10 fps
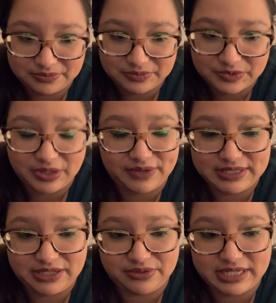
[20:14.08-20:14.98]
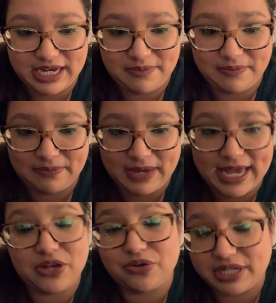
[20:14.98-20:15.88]
So every single time I
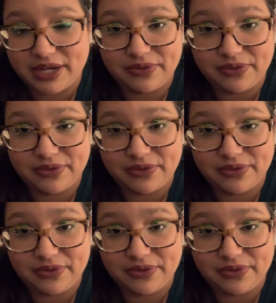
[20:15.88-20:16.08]
go down